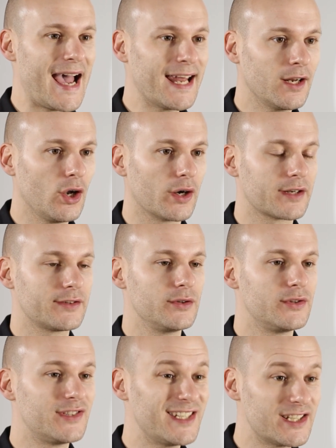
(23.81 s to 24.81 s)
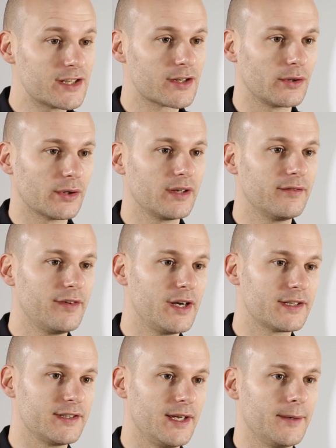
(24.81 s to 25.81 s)
analog to digital
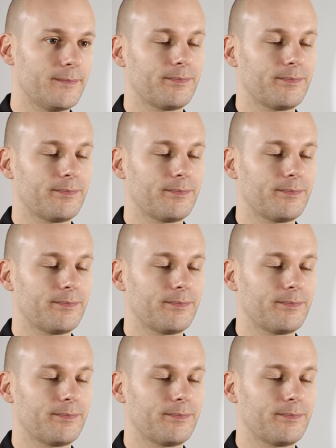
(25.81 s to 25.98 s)
converter.